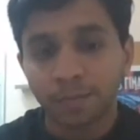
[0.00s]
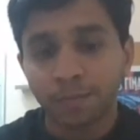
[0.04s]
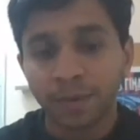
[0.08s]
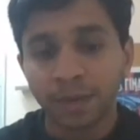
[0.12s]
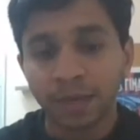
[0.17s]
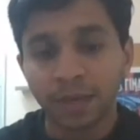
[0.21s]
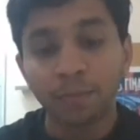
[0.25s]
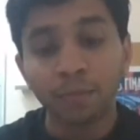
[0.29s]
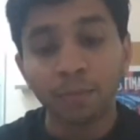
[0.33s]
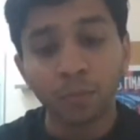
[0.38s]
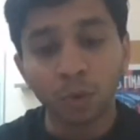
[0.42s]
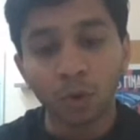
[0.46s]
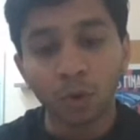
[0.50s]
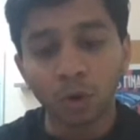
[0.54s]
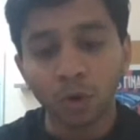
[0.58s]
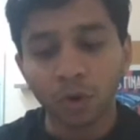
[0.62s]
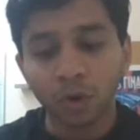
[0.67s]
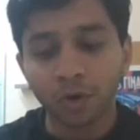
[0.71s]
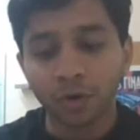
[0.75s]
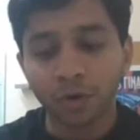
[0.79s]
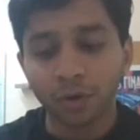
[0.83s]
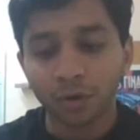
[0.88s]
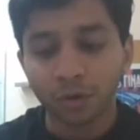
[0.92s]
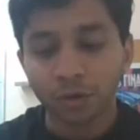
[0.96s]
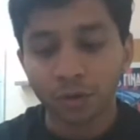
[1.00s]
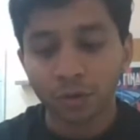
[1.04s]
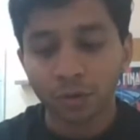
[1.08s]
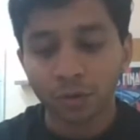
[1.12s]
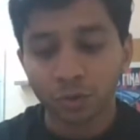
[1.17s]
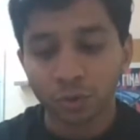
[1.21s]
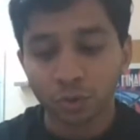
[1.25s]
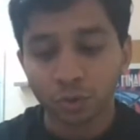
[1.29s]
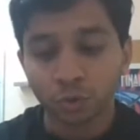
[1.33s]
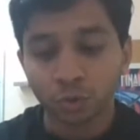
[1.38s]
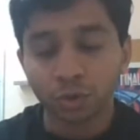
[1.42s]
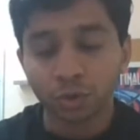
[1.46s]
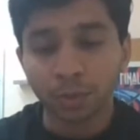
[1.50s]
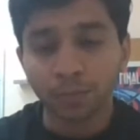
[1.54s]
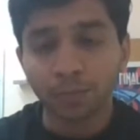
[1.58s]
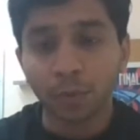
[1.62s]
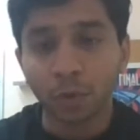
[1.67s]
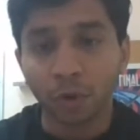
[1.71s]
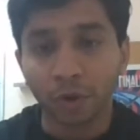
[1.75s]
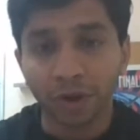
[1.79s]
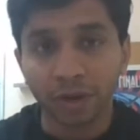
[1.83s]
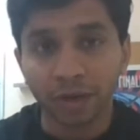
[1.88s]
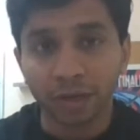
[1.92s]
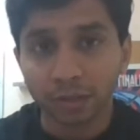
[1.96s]
be more to the
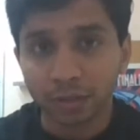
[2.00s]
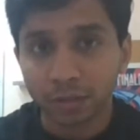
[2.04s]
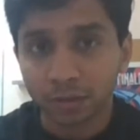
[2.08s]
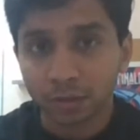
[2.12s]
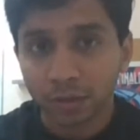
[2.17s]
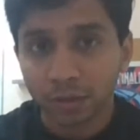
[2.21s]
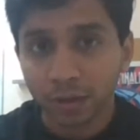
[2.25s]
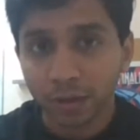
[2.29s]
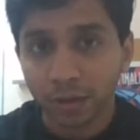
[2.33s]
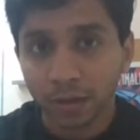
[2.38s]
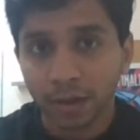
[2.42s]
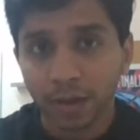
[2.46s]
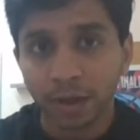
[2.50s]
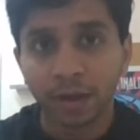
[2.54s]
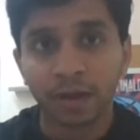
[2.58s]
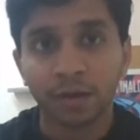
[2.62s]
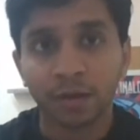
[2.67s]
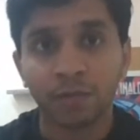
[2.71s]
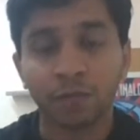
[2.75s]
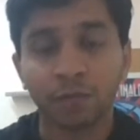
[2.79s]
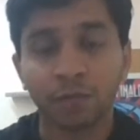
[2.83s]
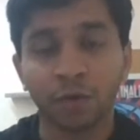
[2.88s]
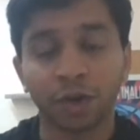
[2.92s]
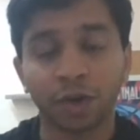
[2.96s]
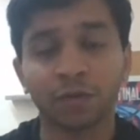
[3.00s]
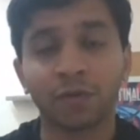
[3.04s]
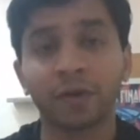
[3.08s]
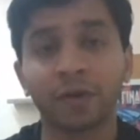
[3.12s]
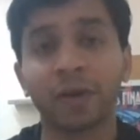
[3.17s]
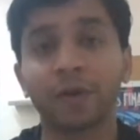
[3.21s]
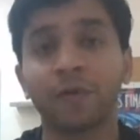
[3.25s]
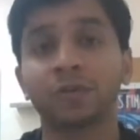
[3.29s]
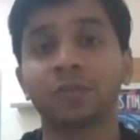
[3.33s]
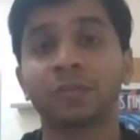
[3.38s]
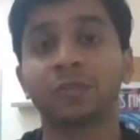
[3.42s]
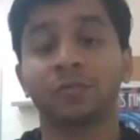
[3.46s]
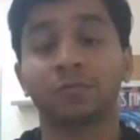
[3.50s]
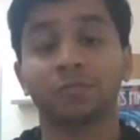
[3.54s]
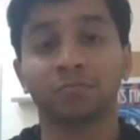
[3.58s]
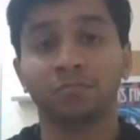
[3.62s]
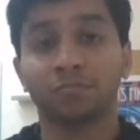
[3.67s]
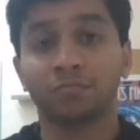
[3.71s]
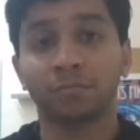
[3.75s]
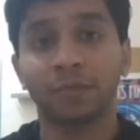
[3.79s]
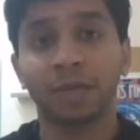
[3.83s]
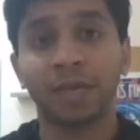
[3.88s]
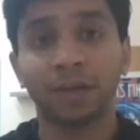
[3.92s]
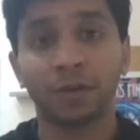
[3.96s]
point in whatever I was
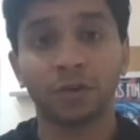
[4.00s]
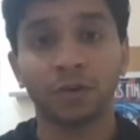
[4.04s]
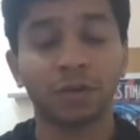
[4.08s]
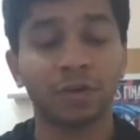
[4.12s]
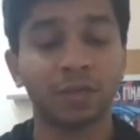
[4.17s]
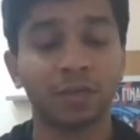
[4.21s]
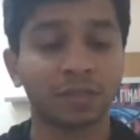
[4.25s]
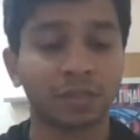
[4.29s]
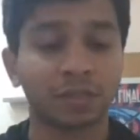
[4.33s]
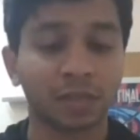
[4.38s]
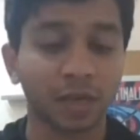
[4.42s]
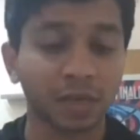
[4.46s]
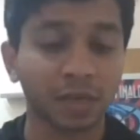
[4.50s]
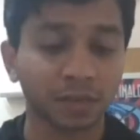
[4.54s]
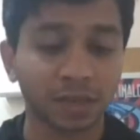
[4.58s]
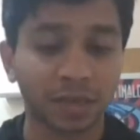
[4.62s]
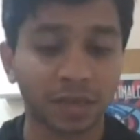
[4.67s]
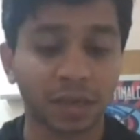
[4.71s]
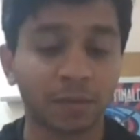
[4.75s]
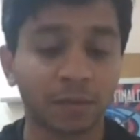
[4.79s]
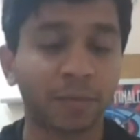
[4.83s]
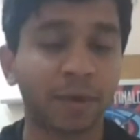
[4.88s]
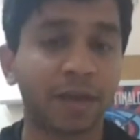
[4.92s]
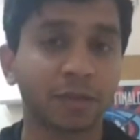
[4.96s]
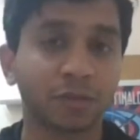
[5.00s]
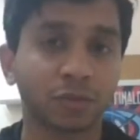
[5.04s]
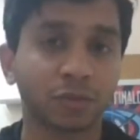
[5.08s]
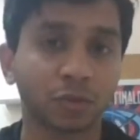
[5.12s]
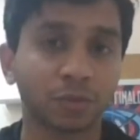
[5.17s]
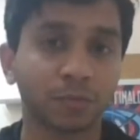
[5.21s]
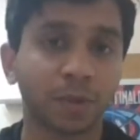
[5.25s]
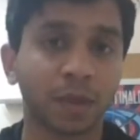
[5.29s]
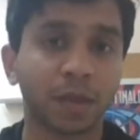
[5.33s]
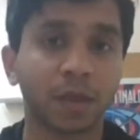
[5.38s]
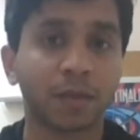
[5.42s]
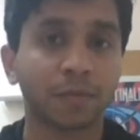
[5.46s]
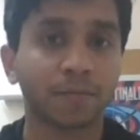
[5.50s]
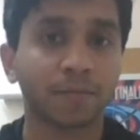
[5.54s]
like you know discussing in my SOP.